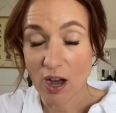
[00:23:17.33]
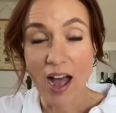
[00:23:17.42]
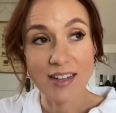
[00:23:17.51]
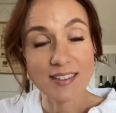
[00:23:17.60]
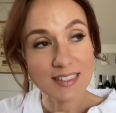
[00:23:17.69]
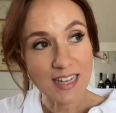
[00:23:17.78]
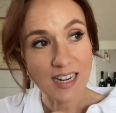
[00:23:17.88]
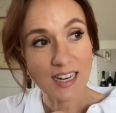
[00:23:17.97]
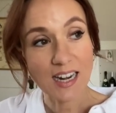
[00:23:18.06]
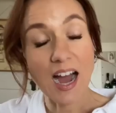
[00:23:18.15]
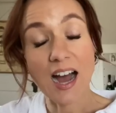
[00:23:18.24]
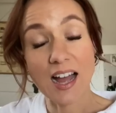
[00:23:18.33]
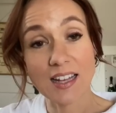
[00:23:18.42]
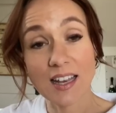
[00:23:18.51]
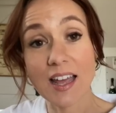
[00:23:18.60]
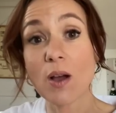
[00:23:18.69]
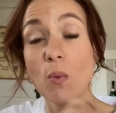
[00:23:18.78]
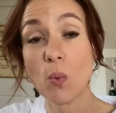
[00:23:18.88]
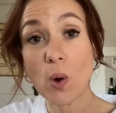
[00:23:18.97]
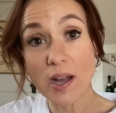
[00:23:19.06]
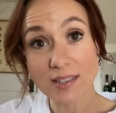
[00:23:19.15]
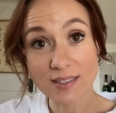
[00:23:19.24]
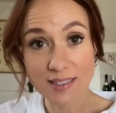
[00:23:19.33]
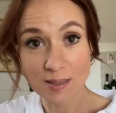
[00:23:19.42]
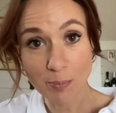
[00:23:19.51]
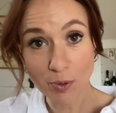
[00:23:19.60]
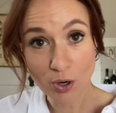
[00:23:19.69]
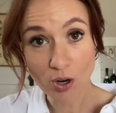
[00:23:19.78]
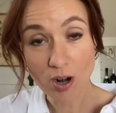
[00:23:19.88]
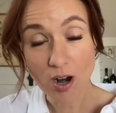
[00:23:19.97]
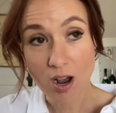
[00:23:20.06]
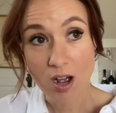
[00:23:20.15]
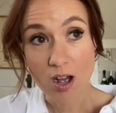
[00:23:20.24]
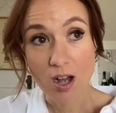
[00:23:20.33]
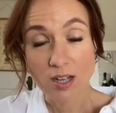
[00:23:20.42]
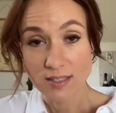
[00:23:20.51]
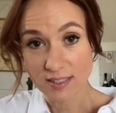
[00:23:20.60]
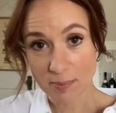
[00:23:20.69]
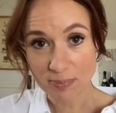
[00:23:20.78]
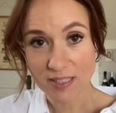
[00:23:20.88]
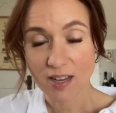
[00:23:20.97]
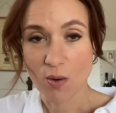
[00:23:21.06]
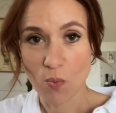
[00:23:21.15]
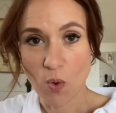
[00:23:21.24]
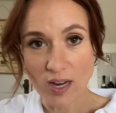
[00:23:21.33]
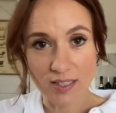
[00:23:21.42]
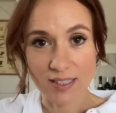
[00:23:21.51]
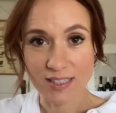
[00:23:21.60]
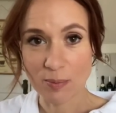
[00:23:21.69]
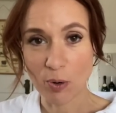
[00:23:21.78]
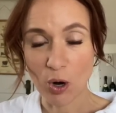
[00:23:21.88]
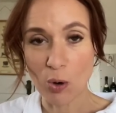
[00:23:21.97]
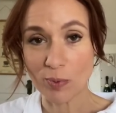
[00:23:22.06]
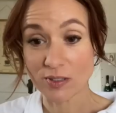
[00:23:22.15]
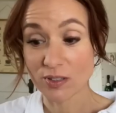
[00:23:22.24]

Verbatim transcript: I decided I like one zipper zipped, one zipper open.